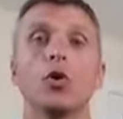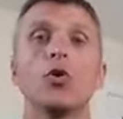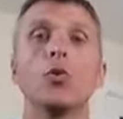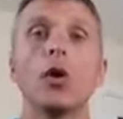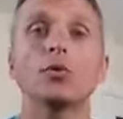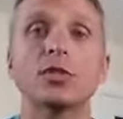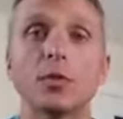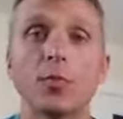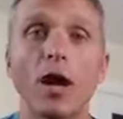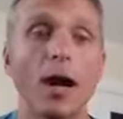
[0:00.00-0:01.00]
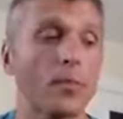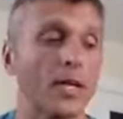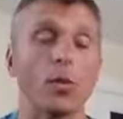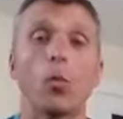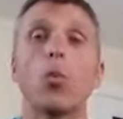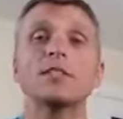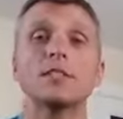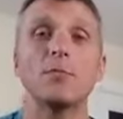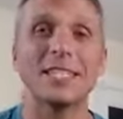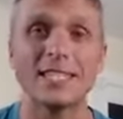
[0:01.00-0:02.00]
Who owns the property?
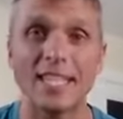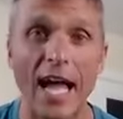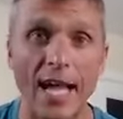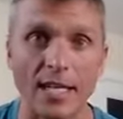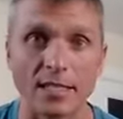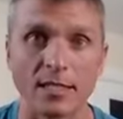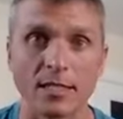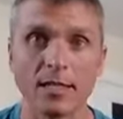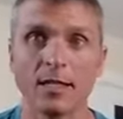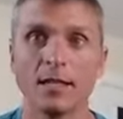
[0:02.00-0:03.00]
What's my status?